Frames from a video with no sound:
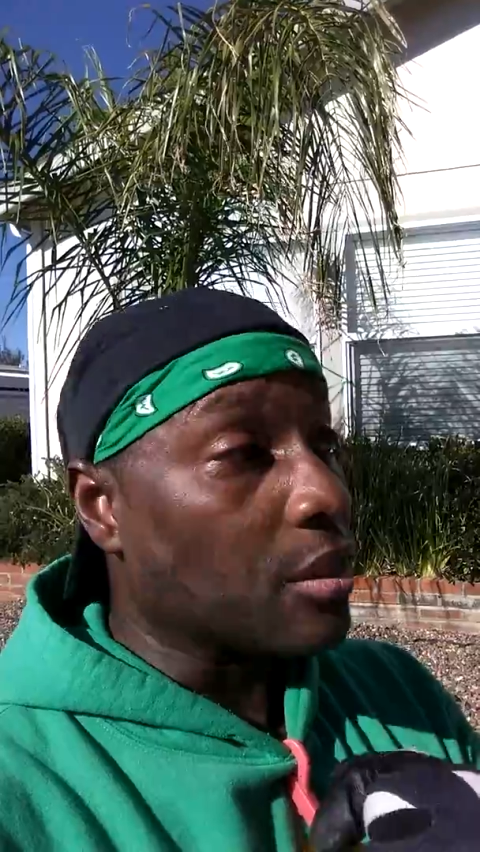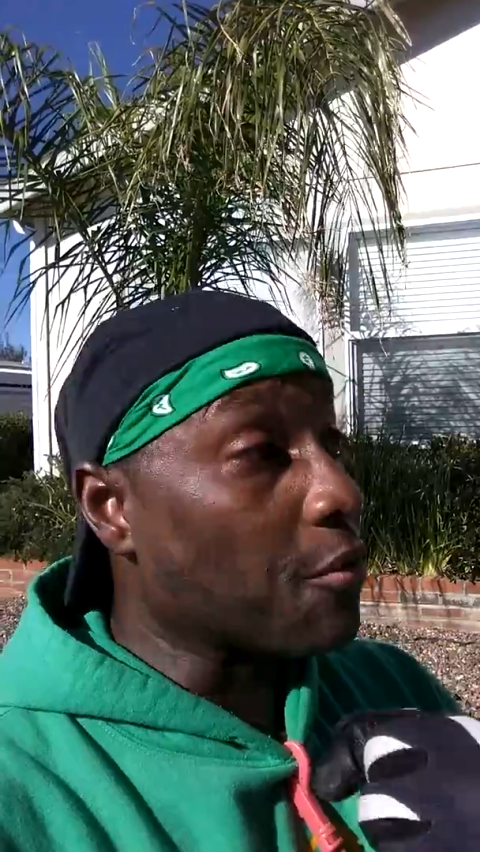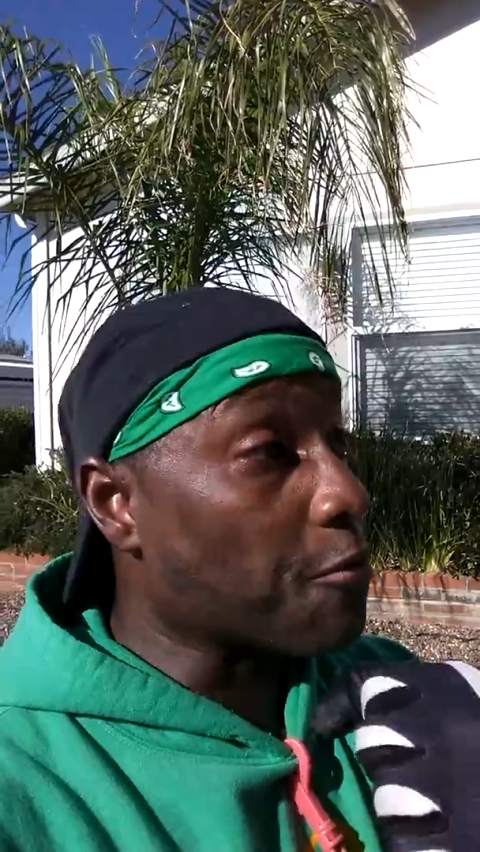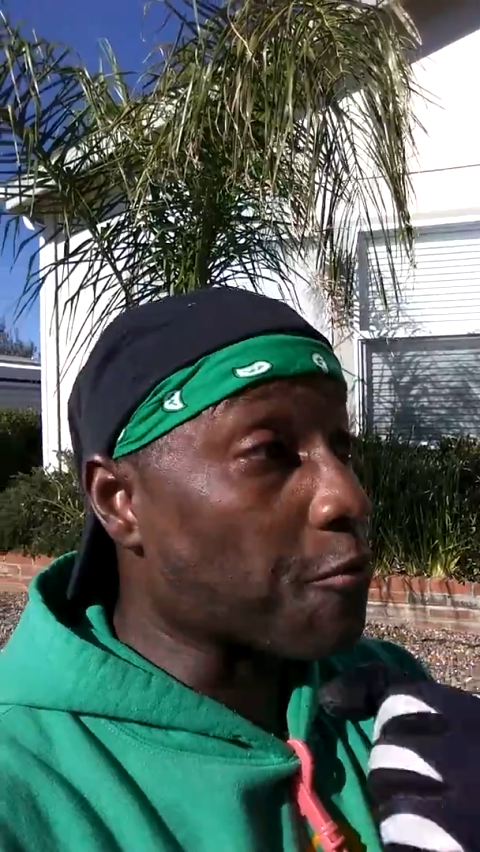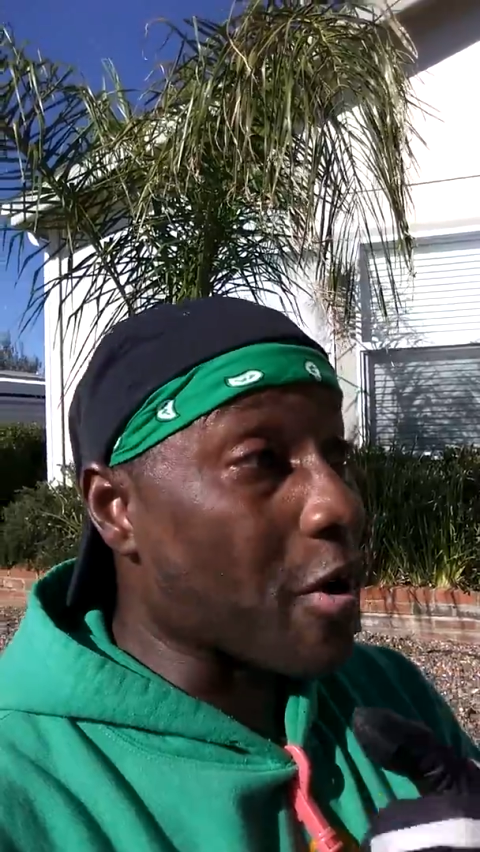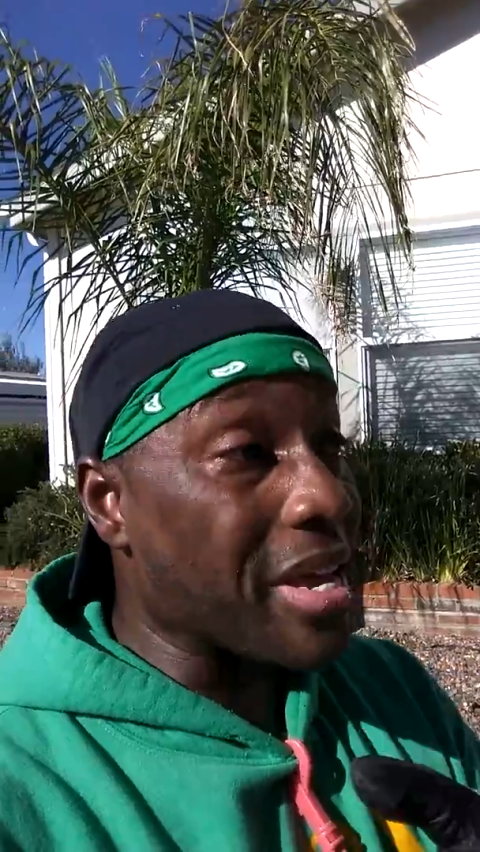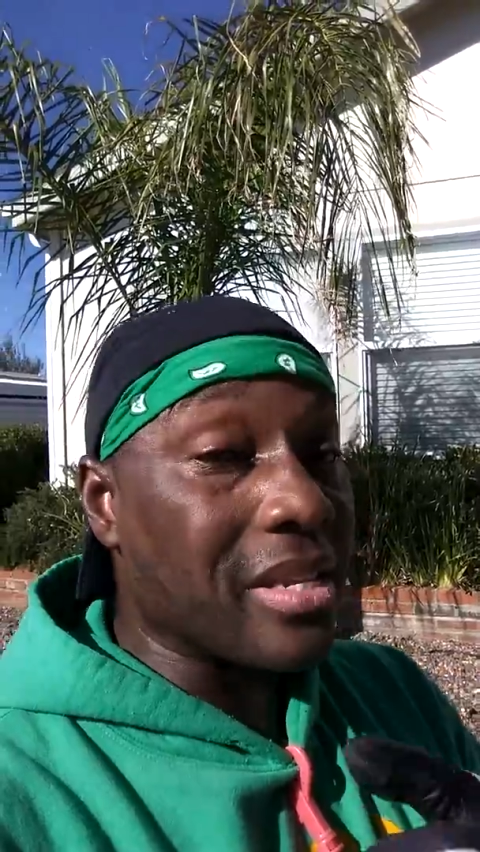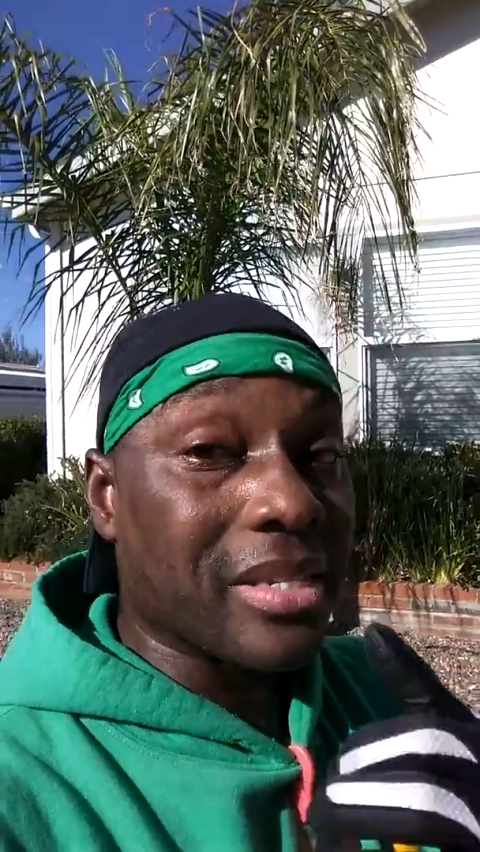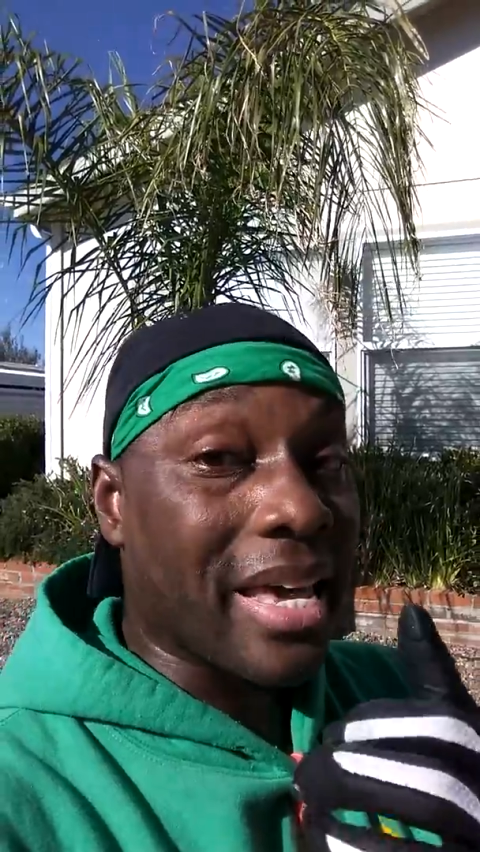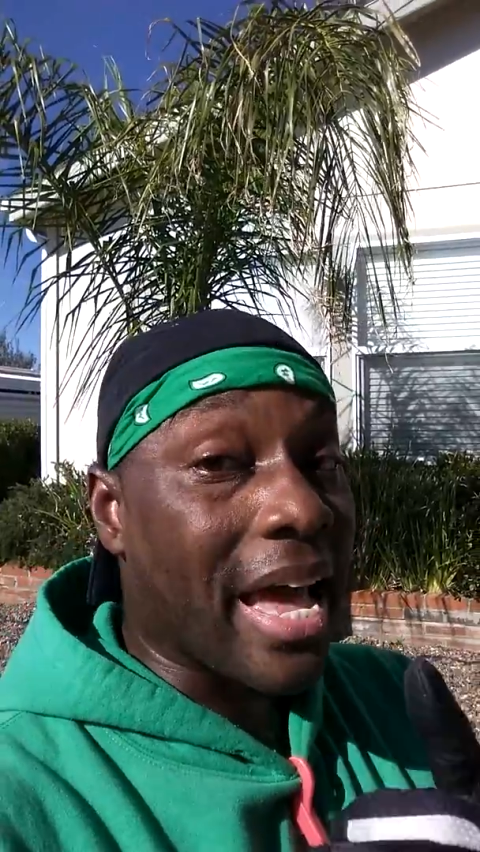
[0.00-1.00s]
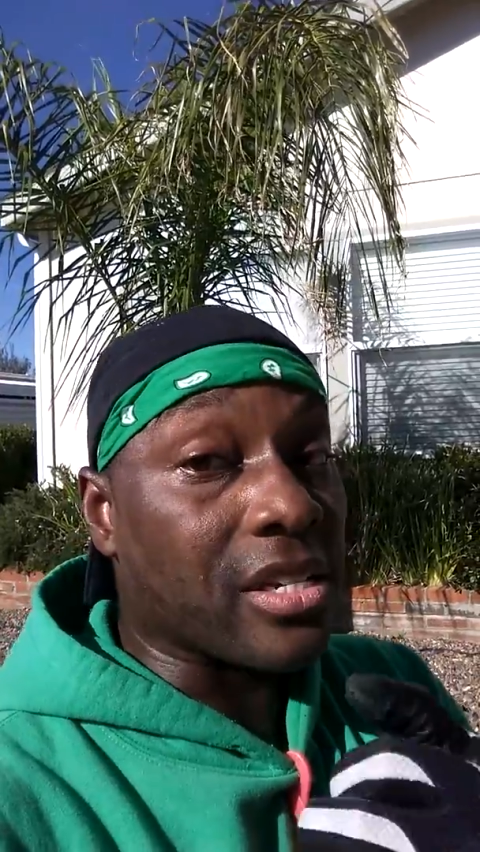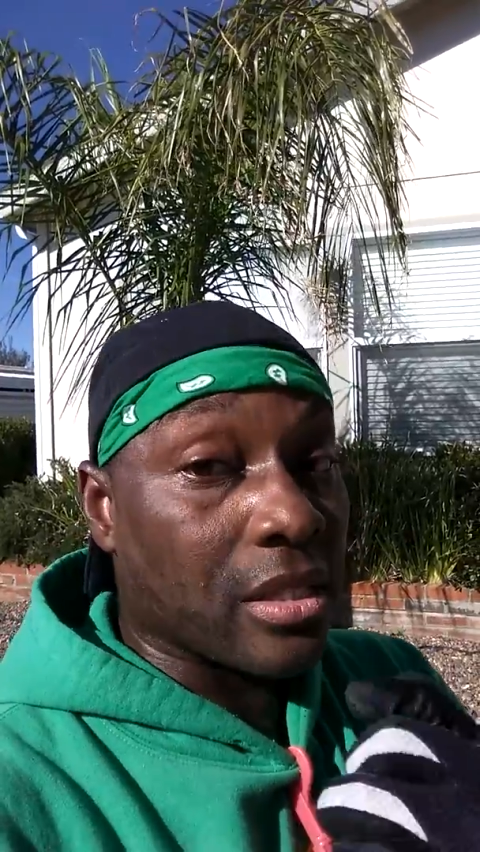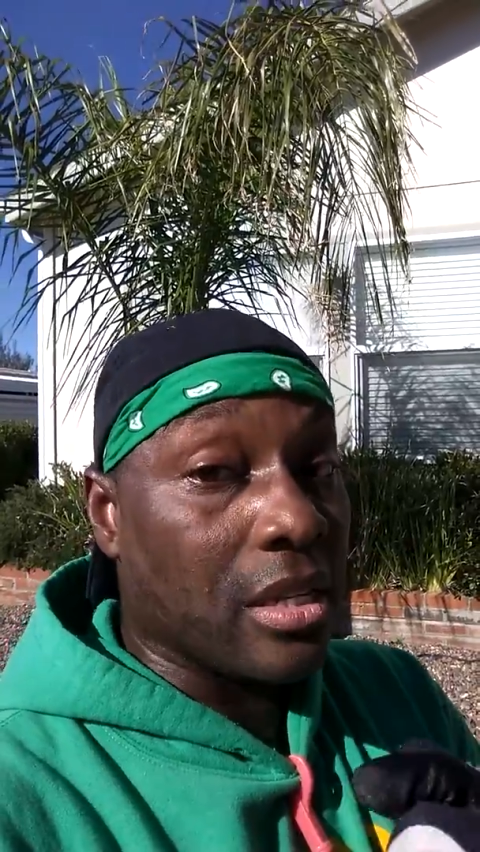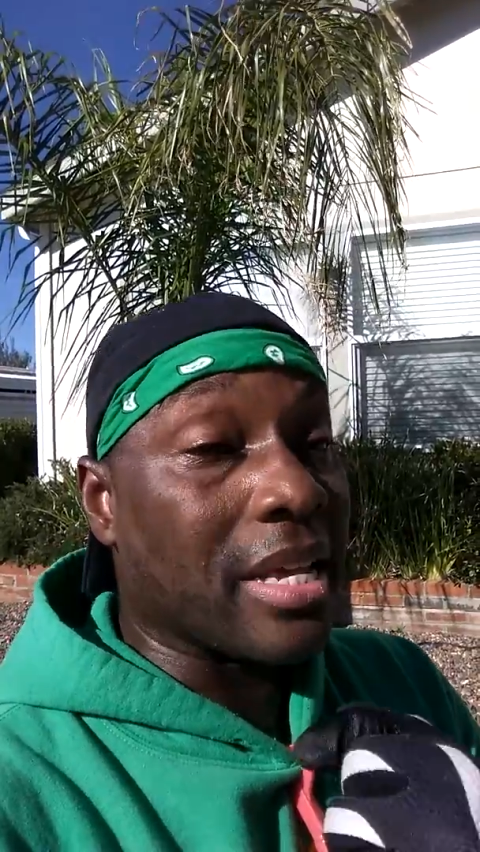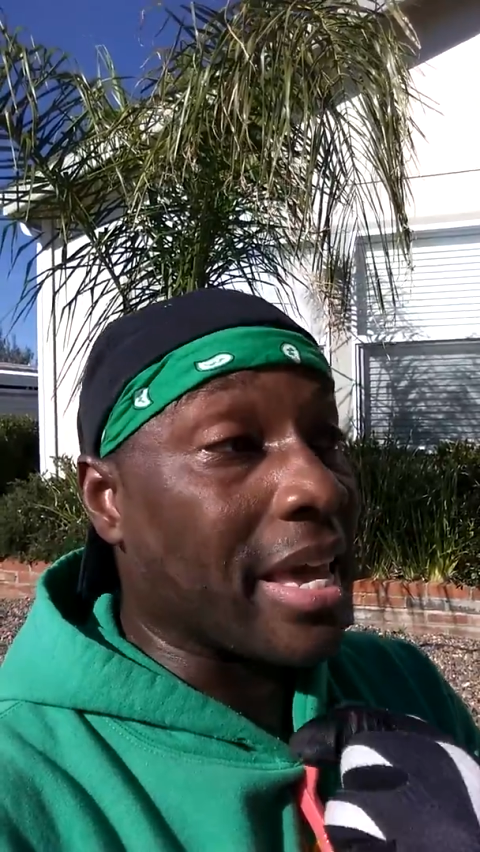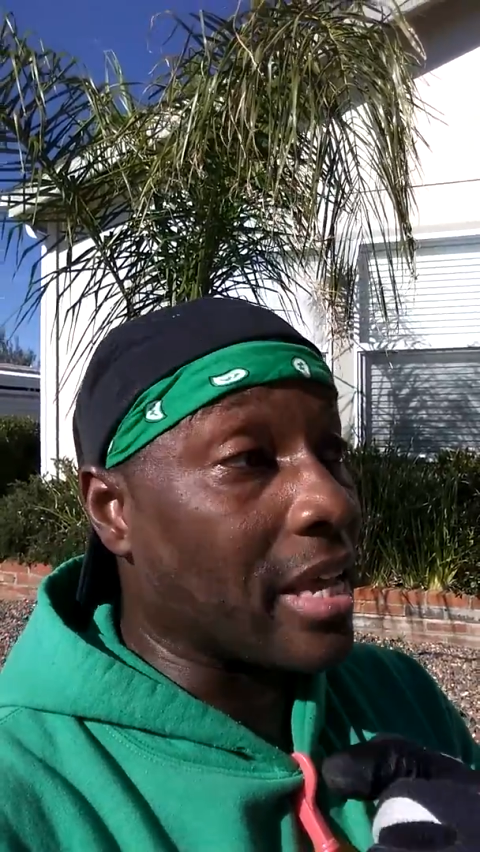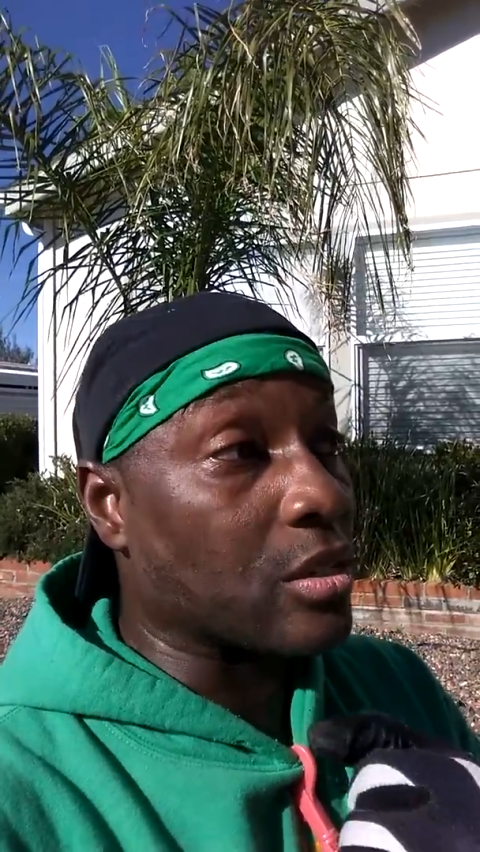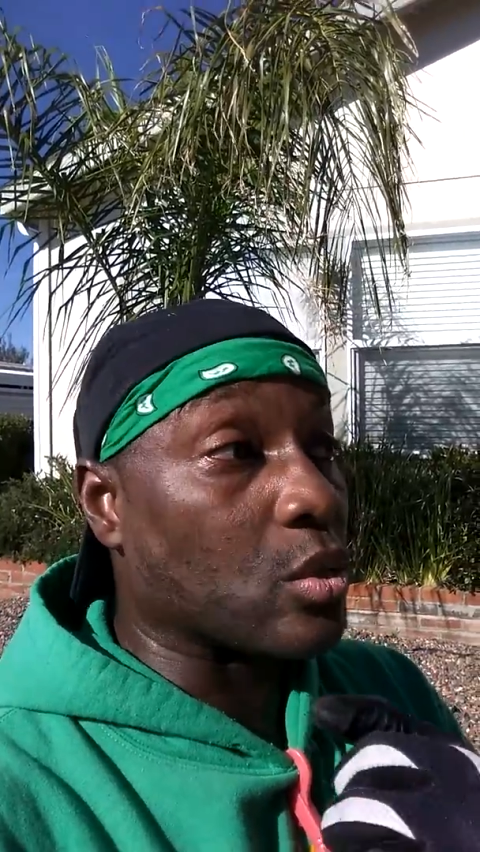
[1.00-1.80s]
The phrase "catch these hands"